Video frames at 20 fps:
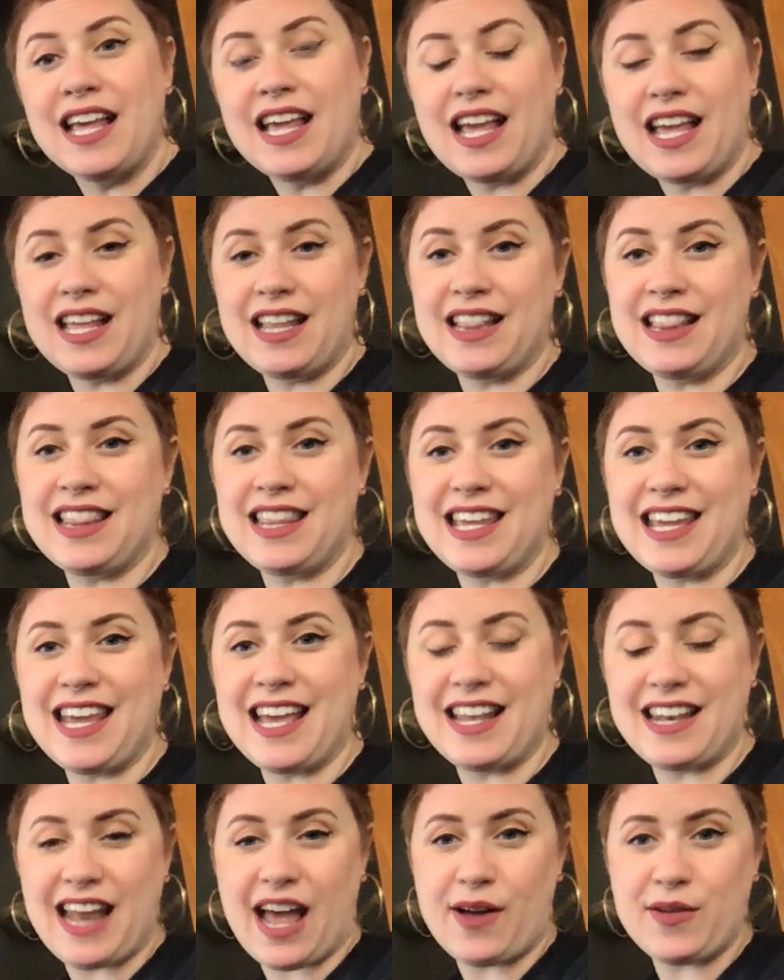in the
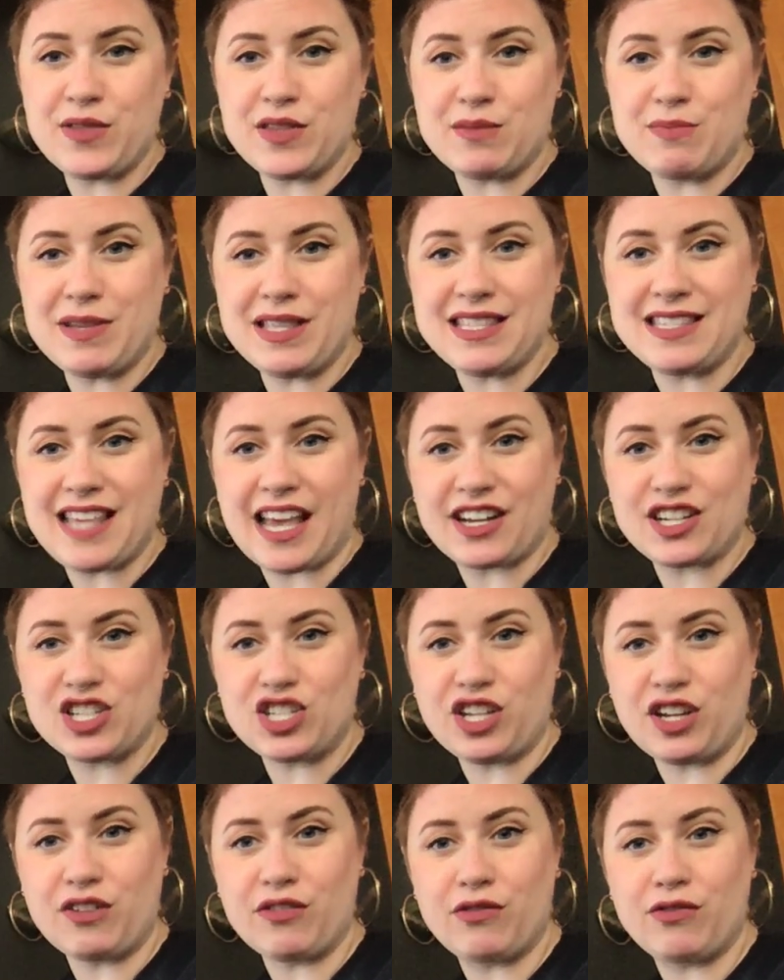announcement
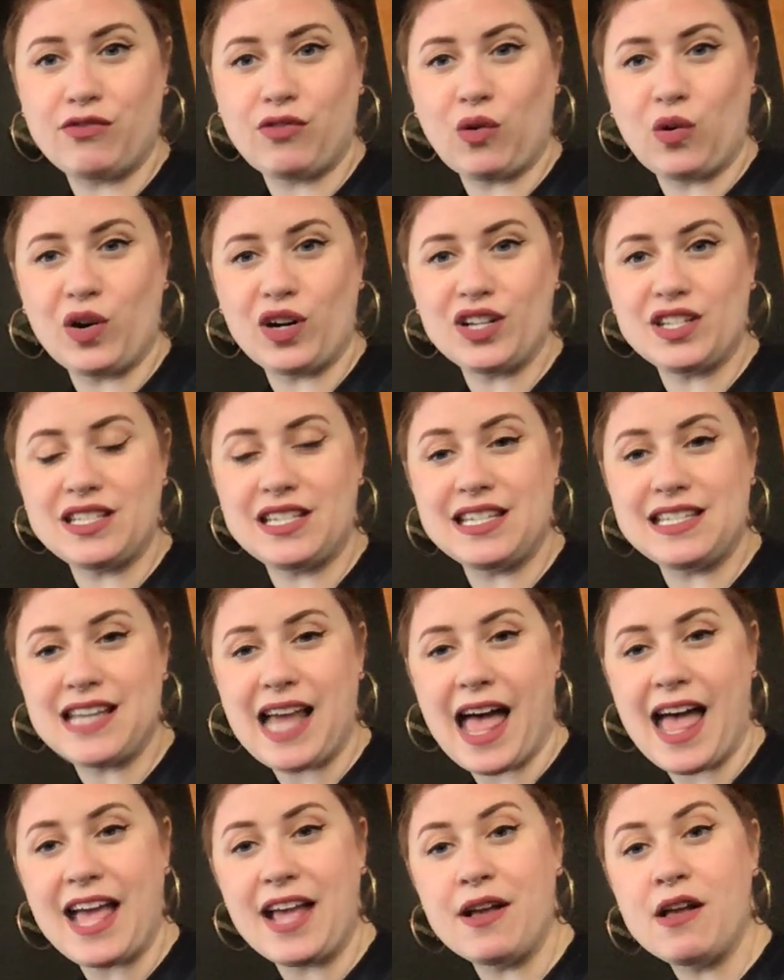section for
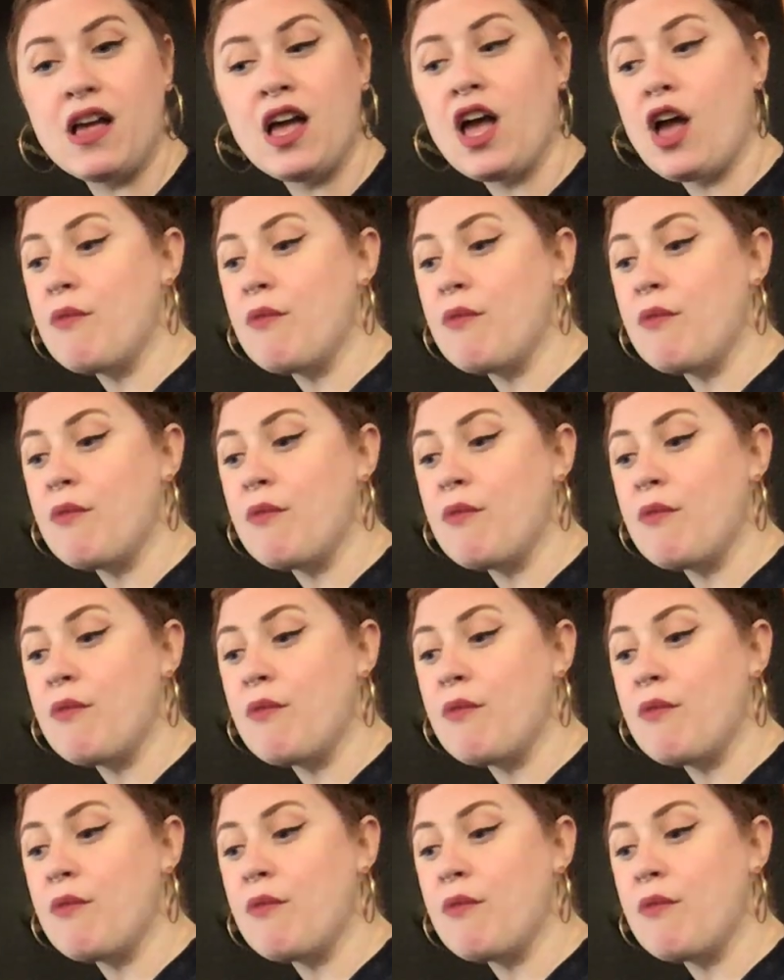today.